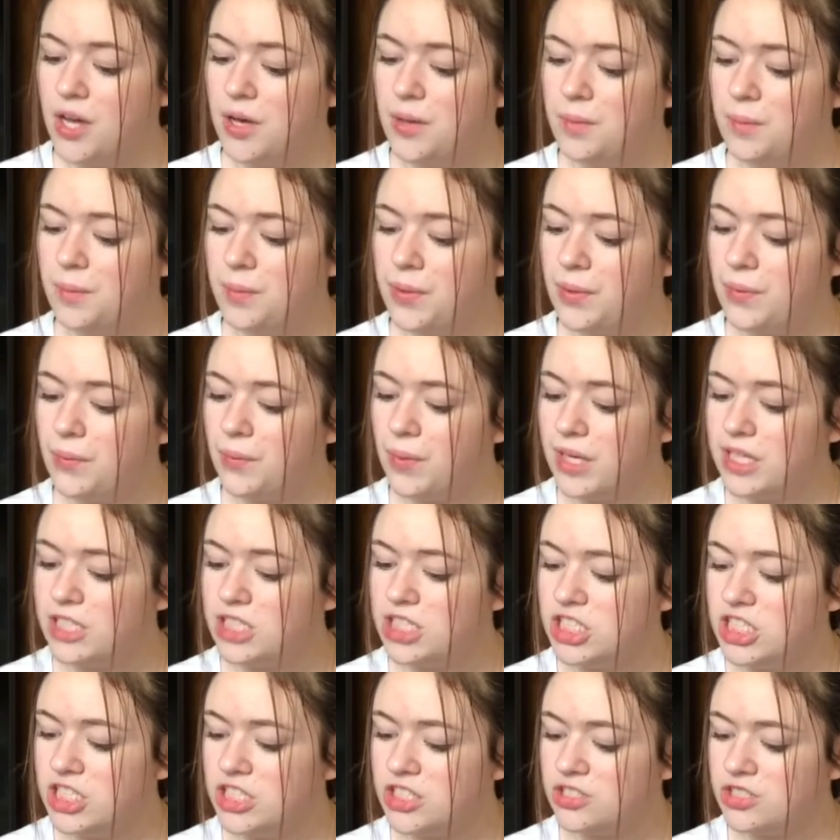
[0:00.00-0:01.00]
but when
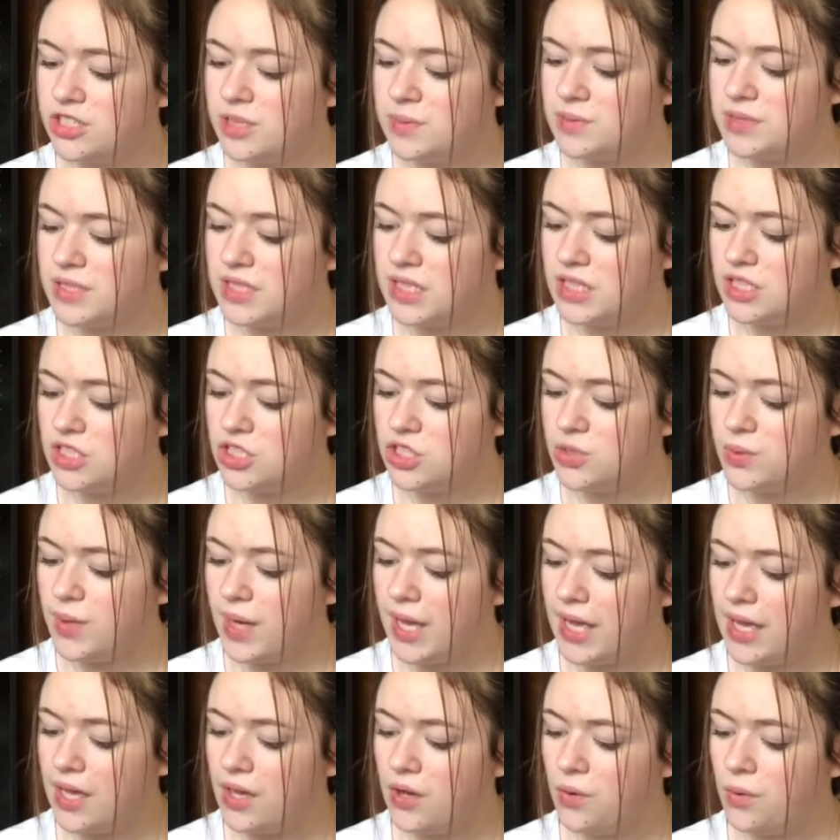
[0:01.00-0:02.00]
she trips into
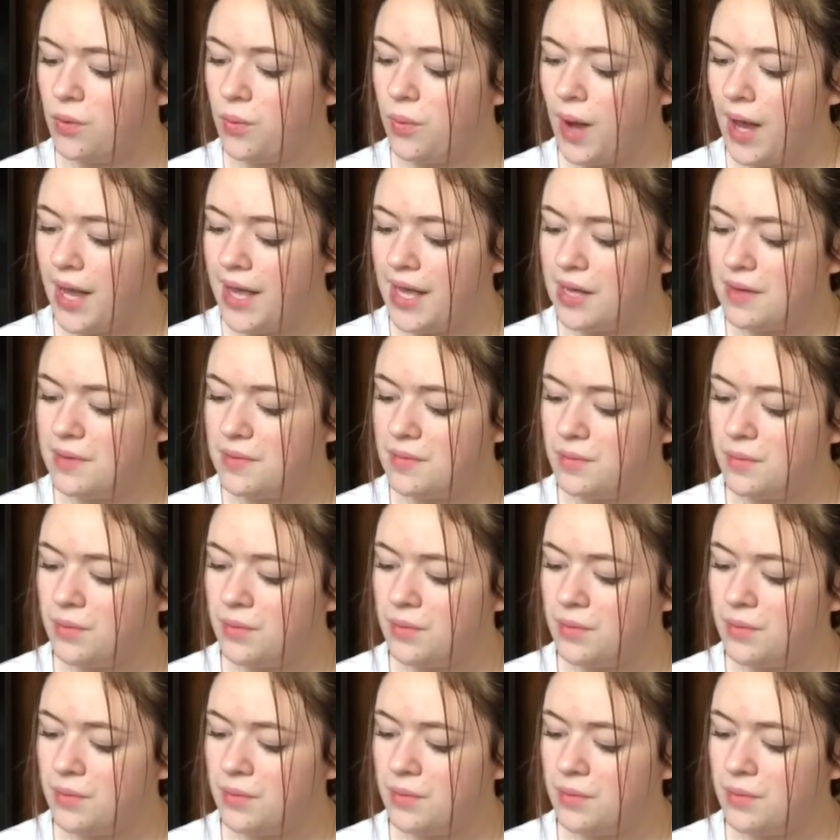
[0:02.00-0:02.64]
a quiet